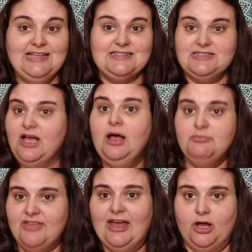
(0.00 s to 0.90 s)
And to
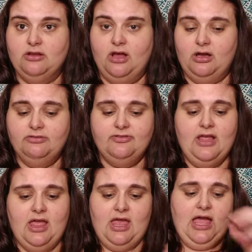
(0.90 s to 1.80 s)
top that all off,
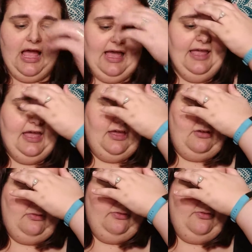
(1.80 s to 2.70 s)
I
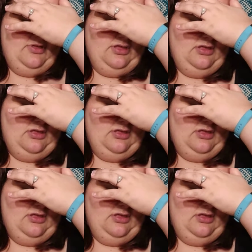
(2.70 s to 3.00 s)
have